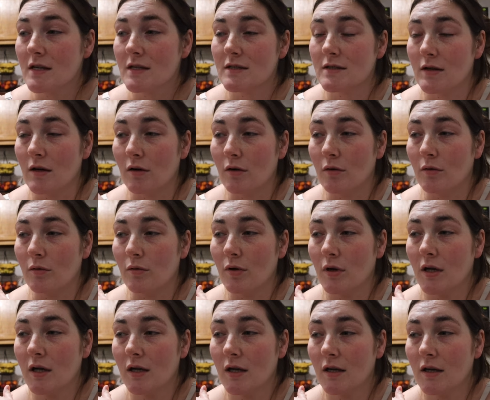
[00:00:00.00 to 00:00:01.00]
So
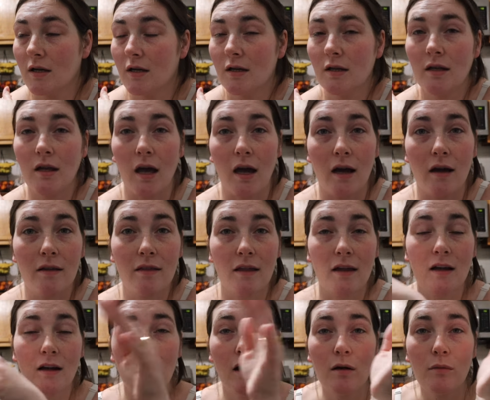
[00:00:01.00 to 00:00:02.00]
yeah,
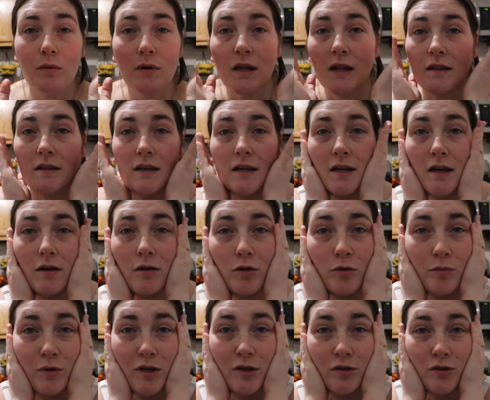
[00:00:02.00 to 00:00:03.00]
thank God when Anthony got
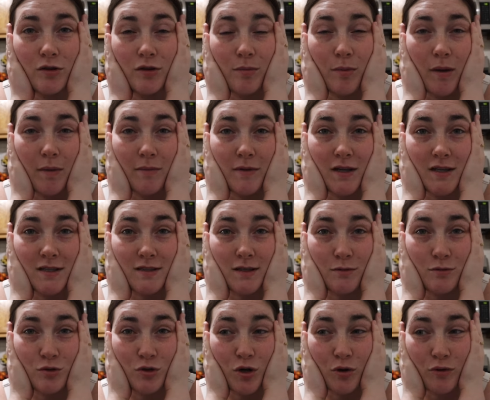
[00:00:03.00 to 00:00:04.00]
home, he took the baby because
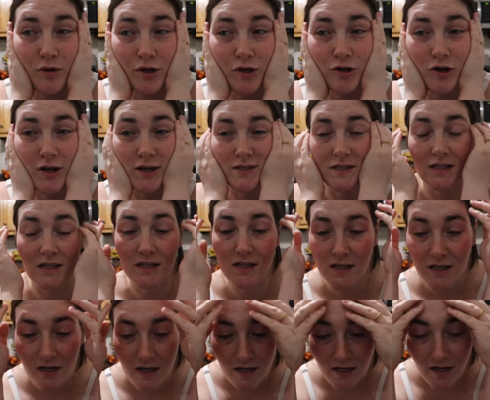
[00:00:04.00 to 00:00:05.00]
I was going crazy.
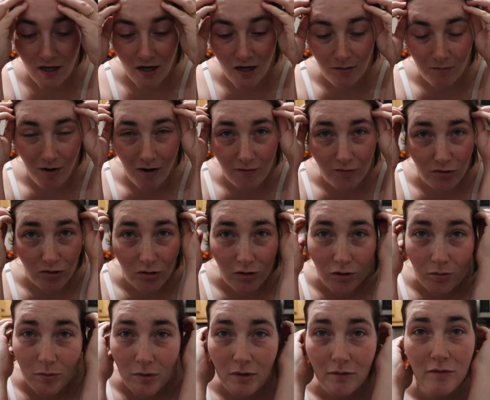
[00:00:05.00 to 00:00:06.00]
Um have a
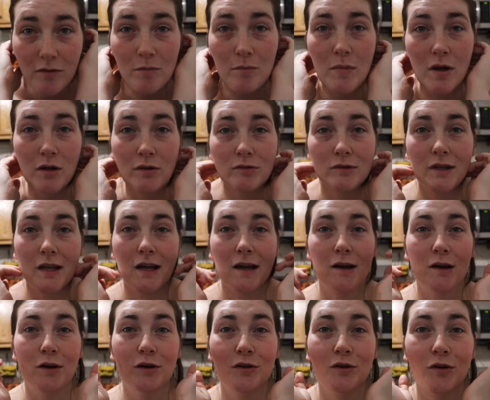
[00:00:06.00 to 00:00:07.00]
little bit of a
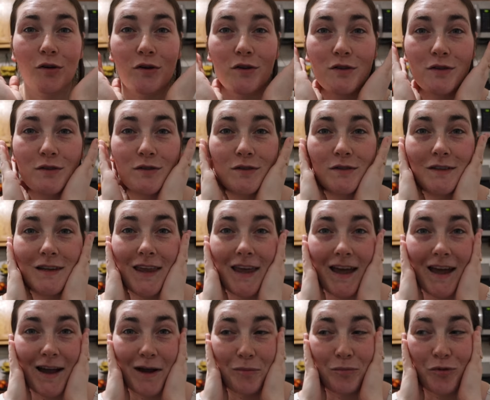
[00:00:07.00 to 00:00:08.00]
meltdown on
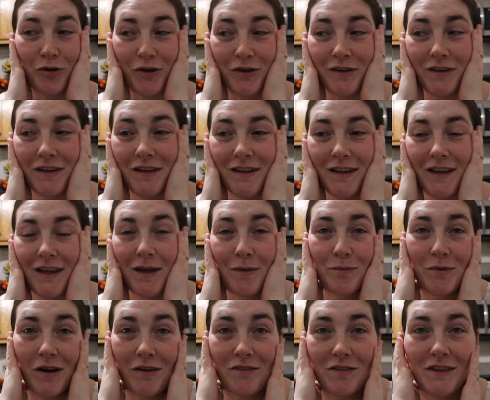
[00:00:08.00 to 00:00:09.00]
camera,
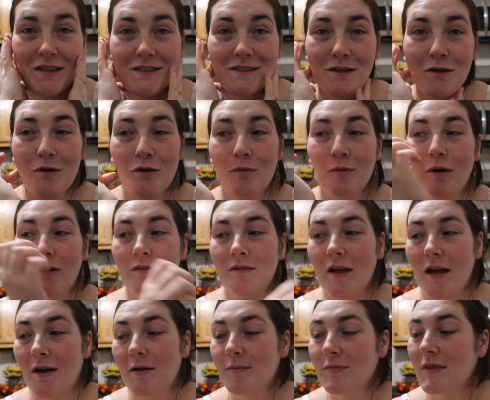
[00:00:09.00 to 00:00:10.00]
but everything's going well
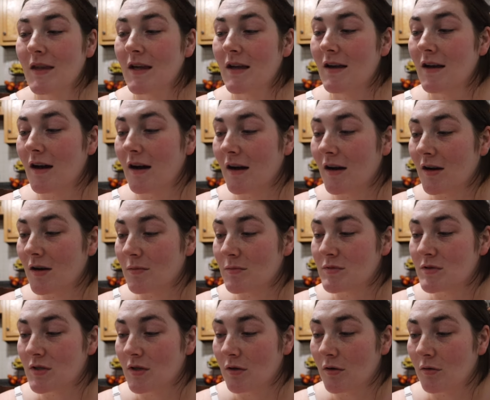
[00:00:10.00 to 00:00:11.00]
now. Um
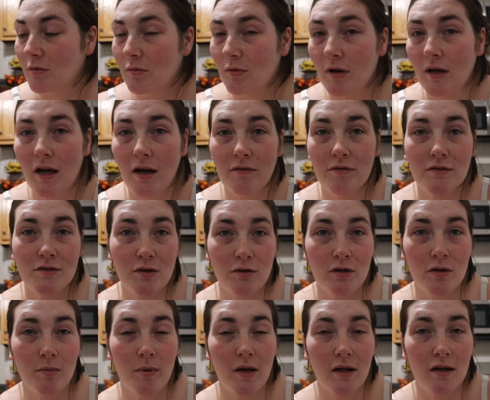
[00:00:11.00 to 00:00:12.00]
so Alfie's
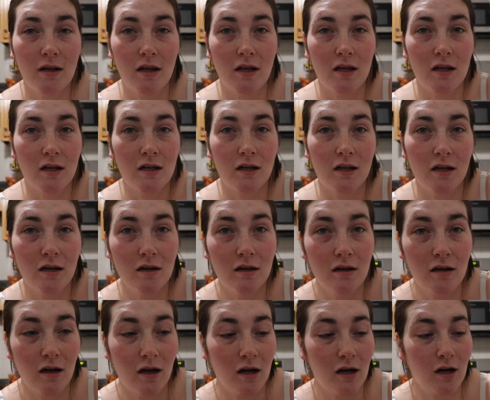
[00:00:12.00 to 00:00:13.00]
going to bed in
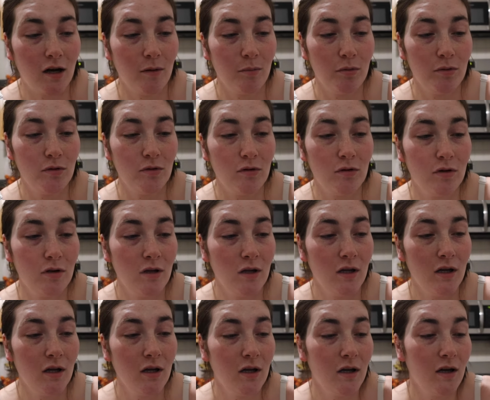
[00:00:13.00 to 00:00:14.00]
a couple
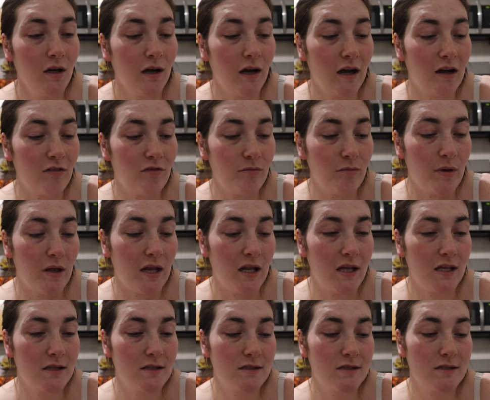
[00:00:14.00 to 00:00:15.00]
of
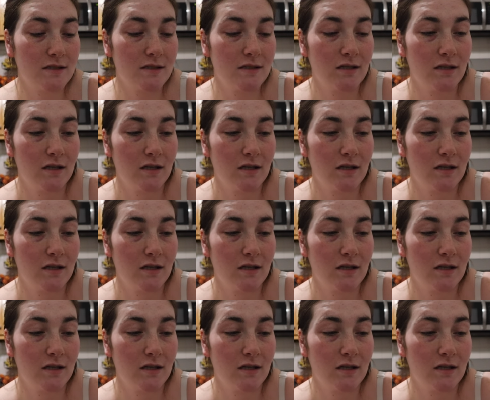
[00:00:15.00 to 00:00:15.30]
minutes.